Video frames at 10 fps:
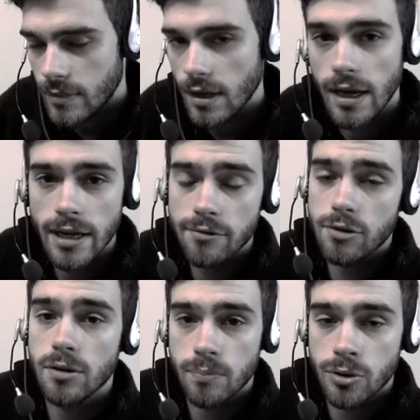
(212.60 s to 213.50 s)
and that
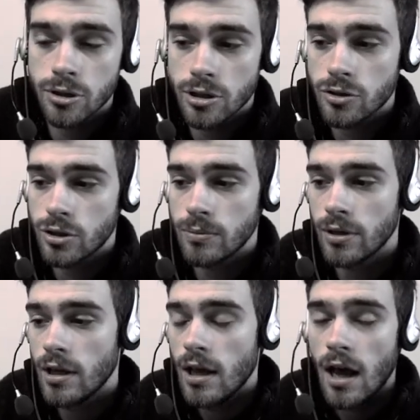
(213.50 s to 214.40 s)
will determine
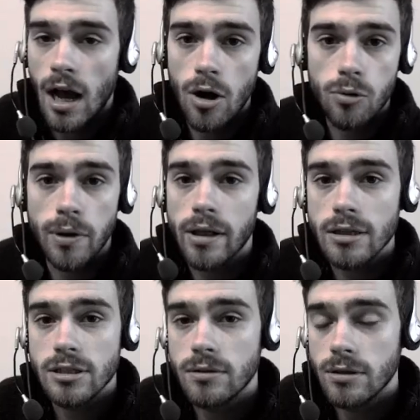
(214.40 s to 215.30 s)
how quickly
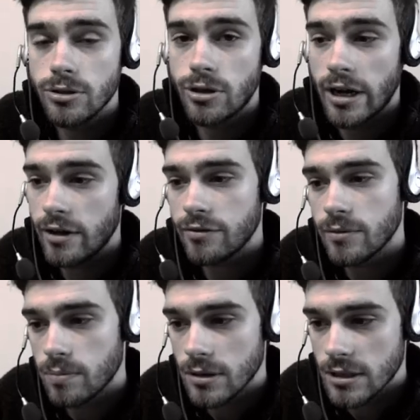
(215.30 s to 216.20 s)
your health
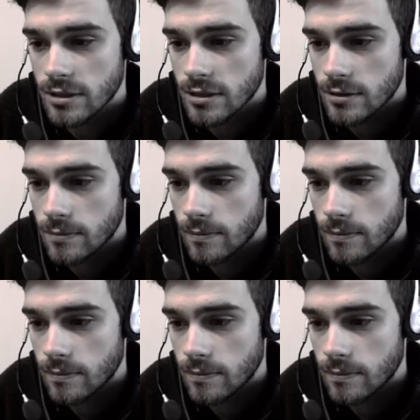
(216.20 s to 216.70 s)
depletes.